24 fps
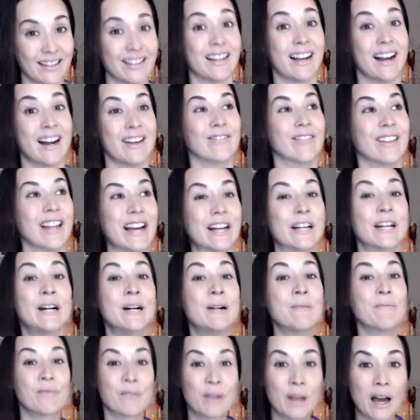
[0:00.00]
I'm like,
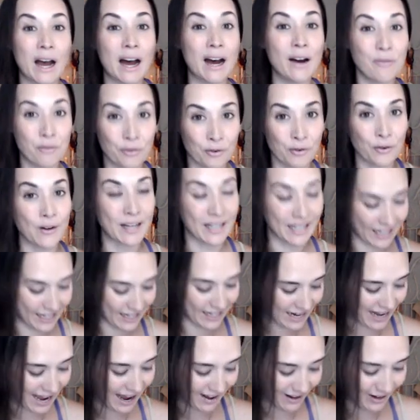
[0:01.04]

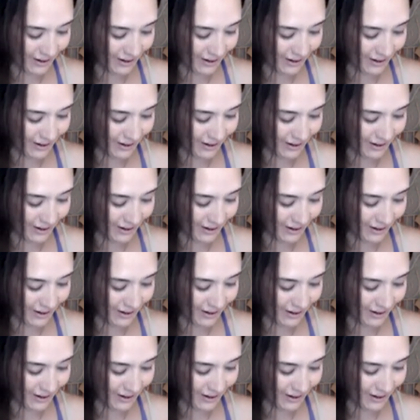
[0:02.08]
freaking out